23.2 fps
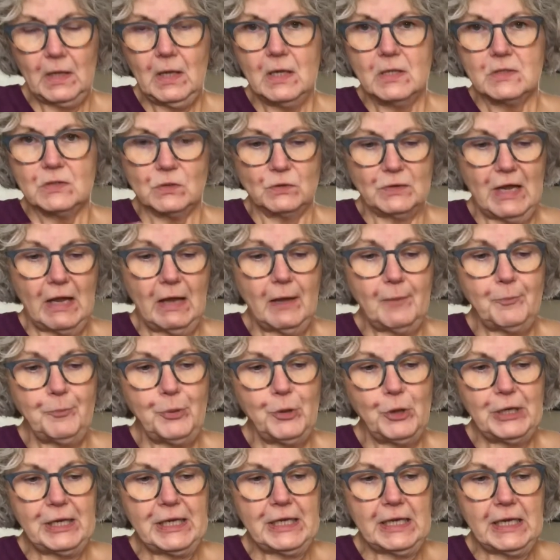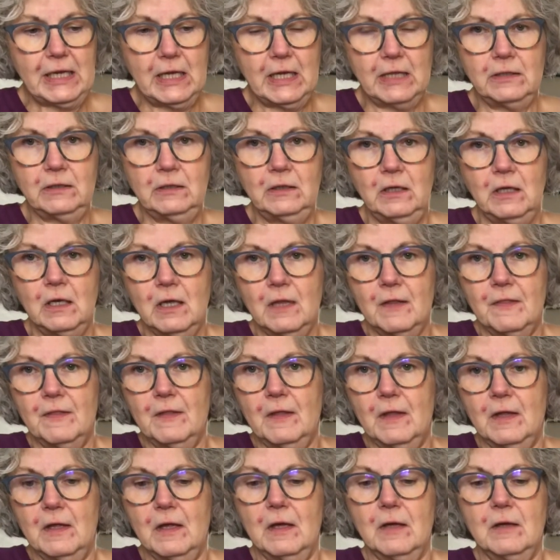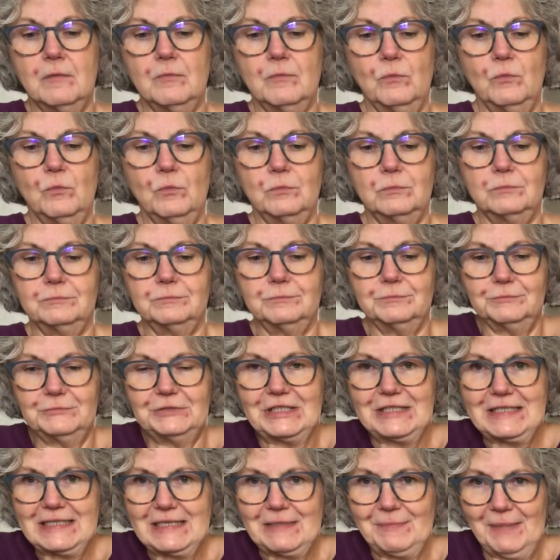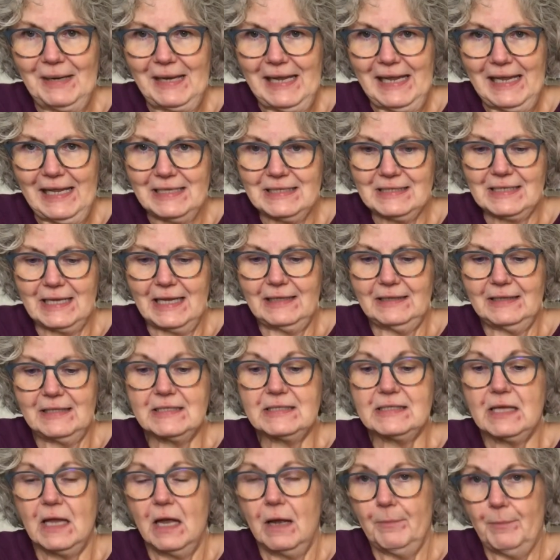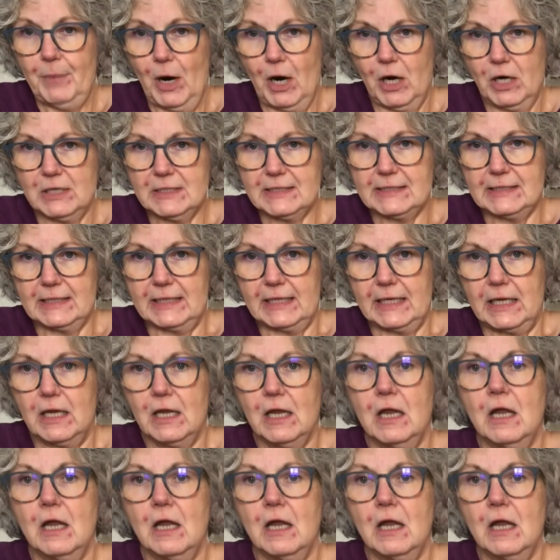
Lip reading: So now I'm putting in, just in my hands like this, parsley.